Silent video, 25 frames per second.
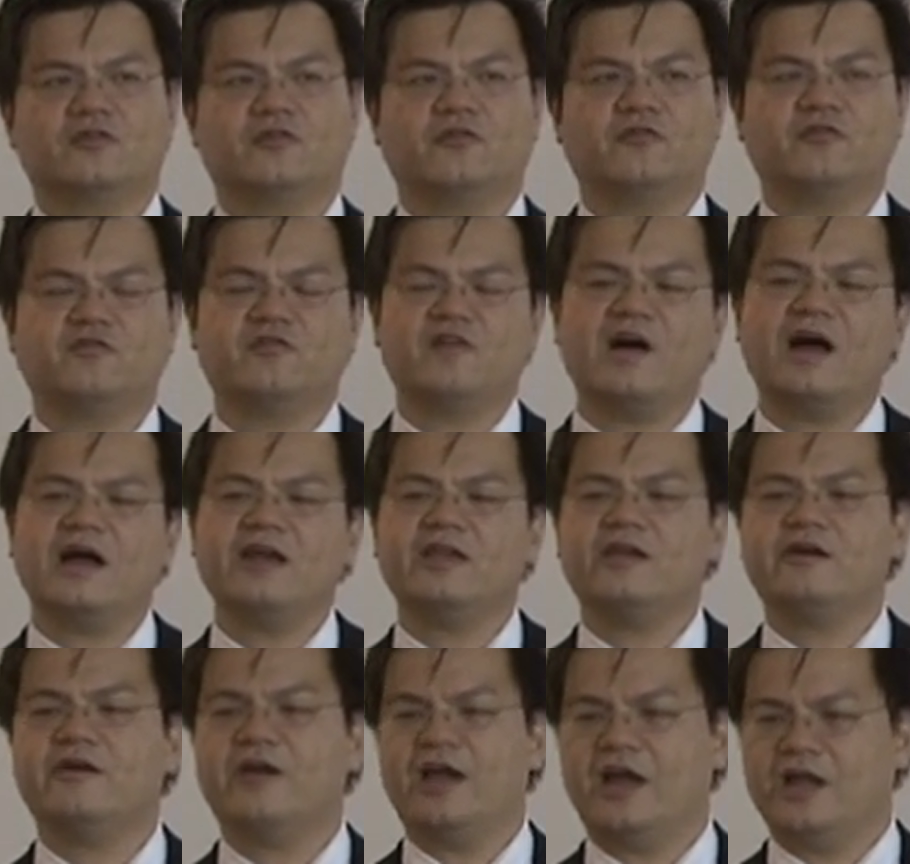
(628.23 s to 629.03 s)
So
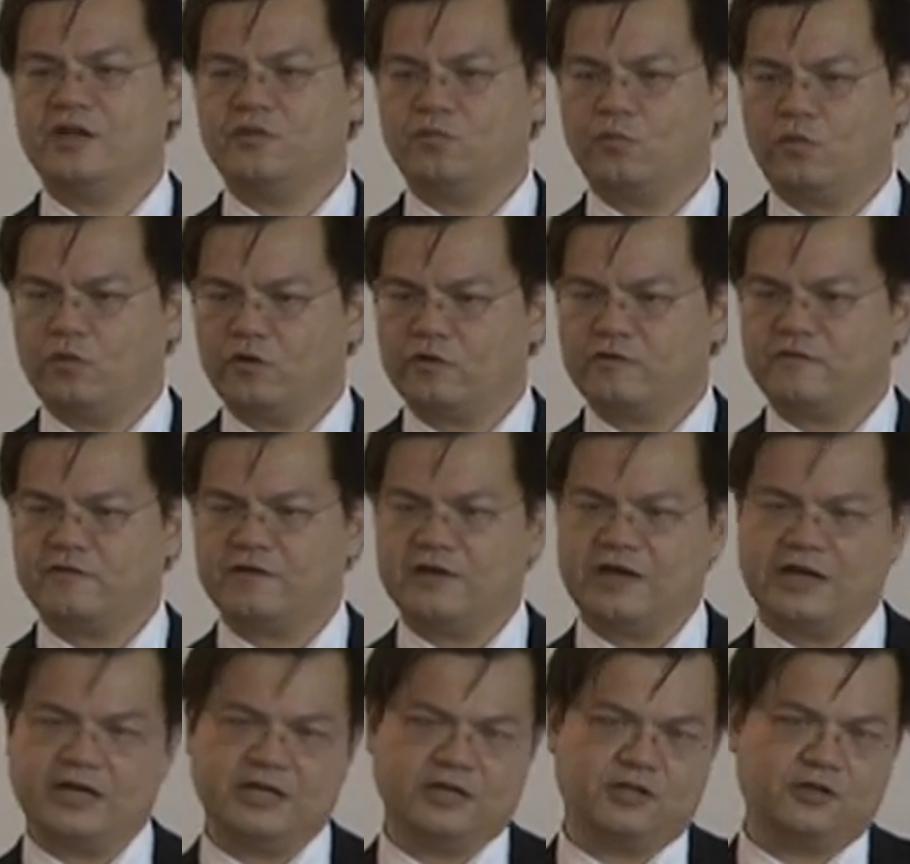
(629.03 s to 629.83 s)
fire and
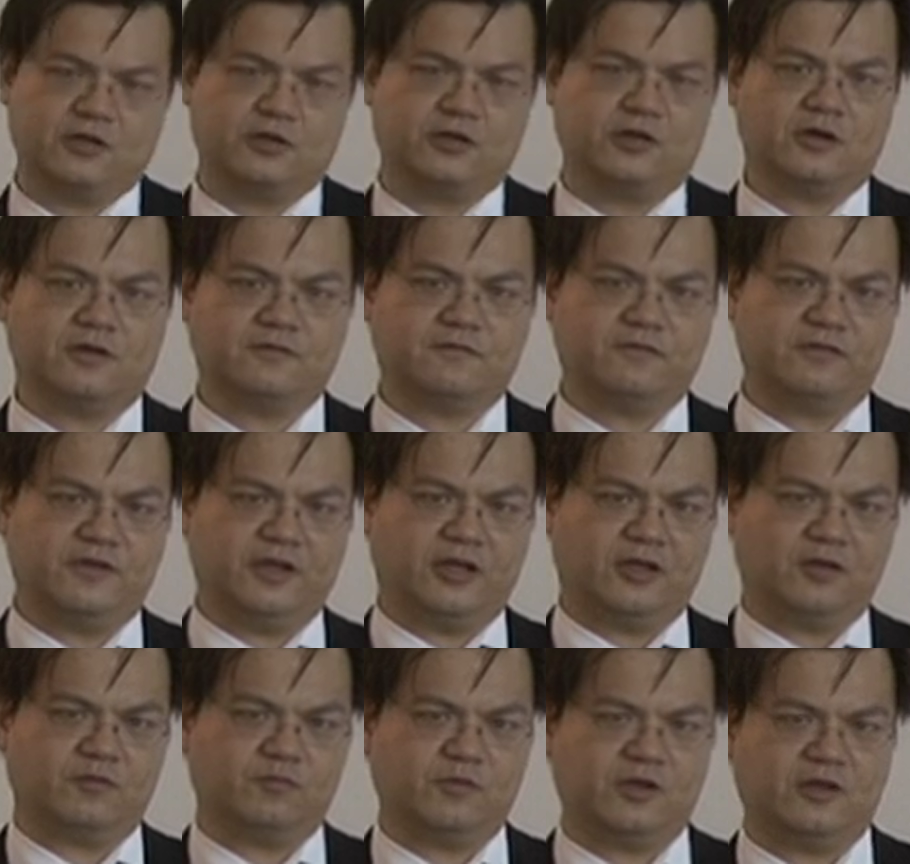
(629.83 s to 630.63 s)
water are in
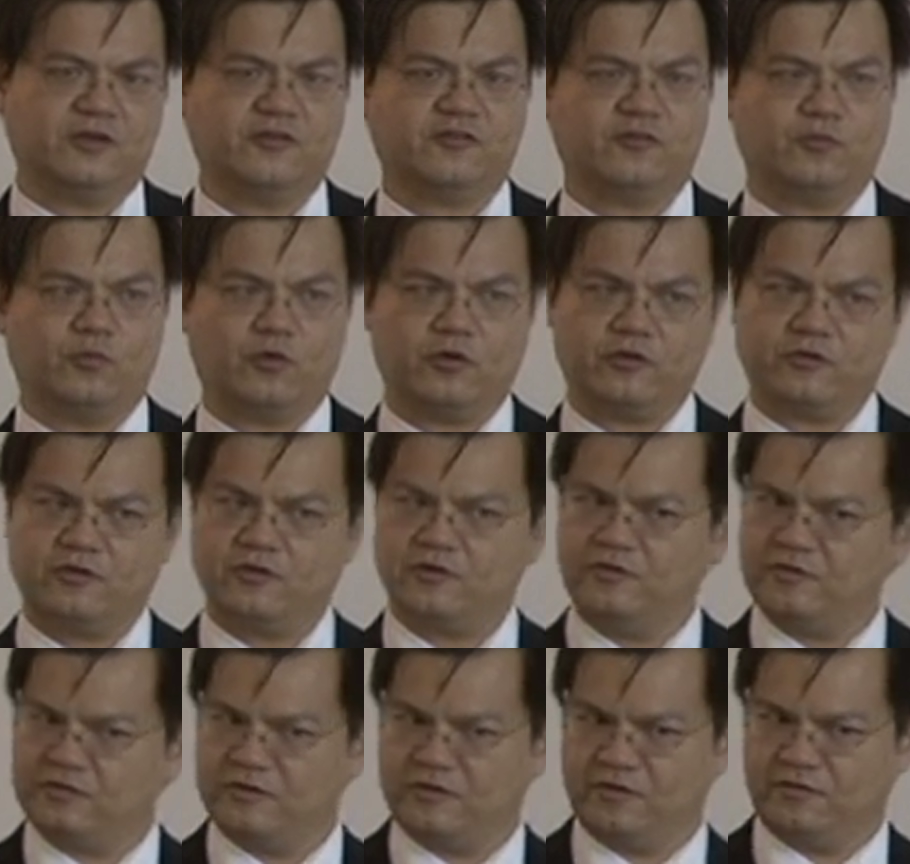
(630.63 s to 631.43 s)
conflict because
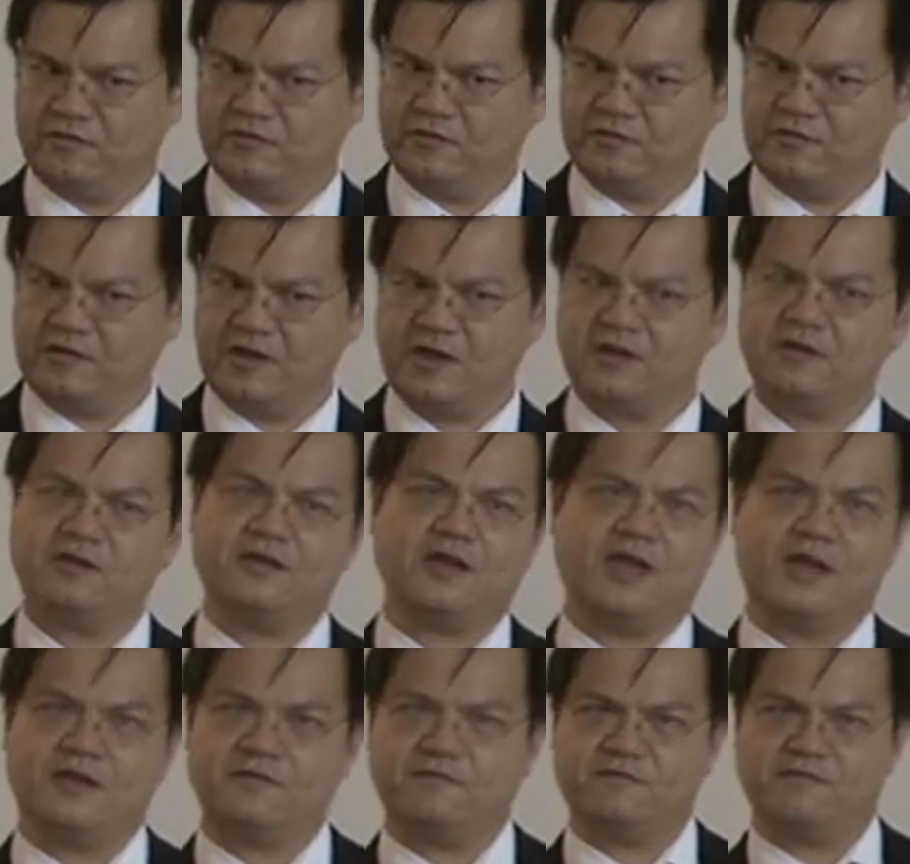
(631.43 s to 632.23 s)
water is the
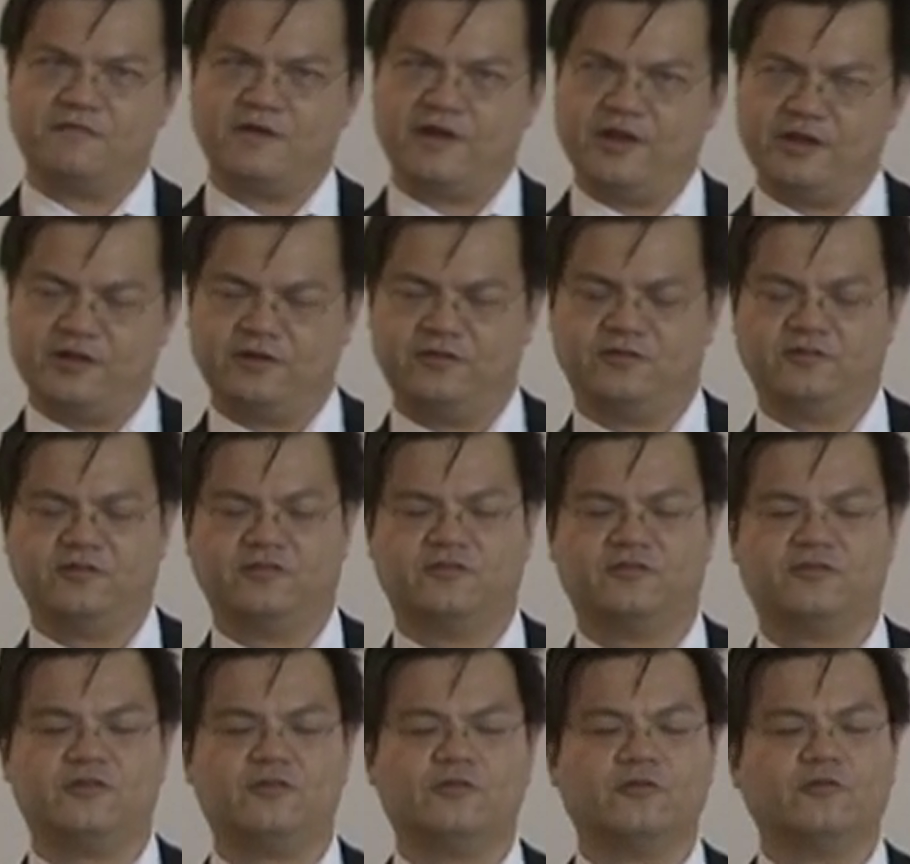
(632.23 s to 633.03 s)
sink and fire is
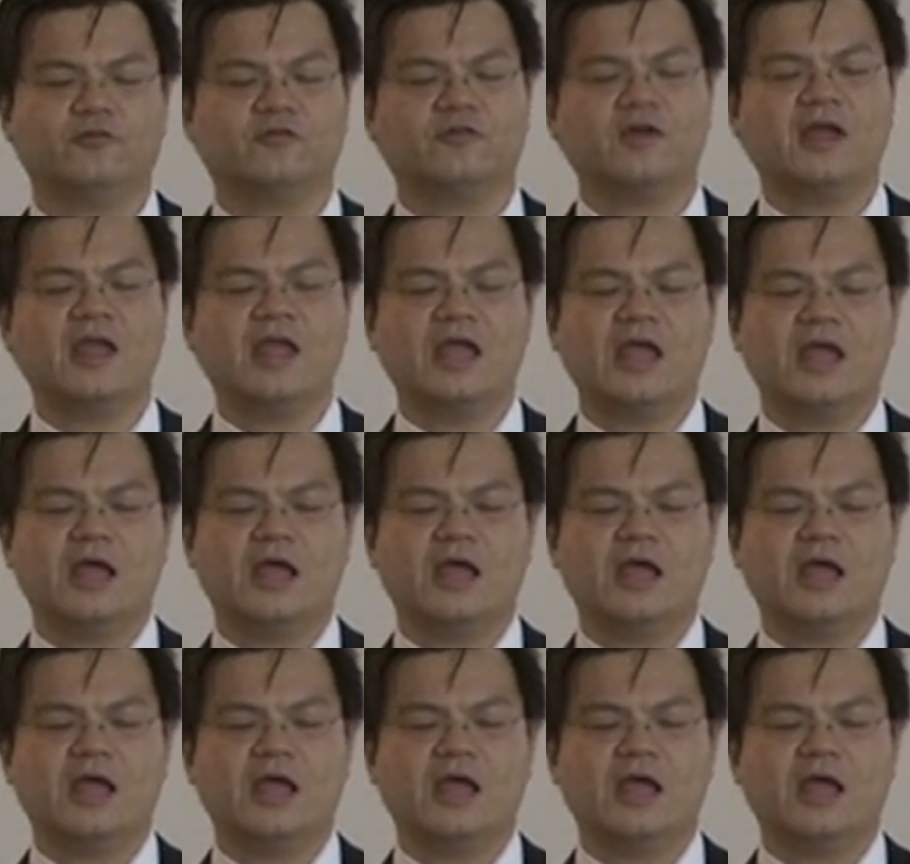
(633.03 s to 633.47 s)
the stove.